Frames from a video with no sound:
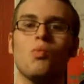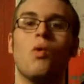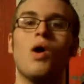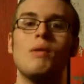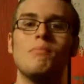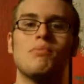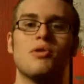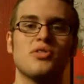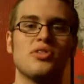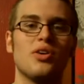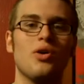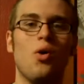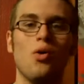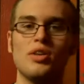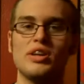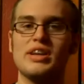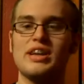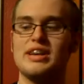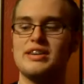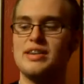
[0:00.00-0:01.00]
one person
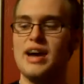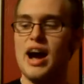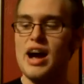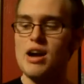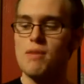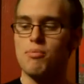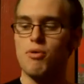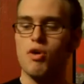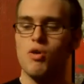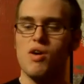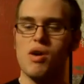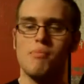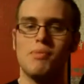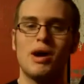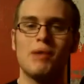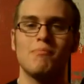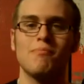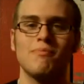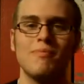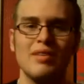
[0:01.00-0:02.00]
holding the entire program
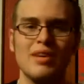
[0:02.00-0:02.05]
up,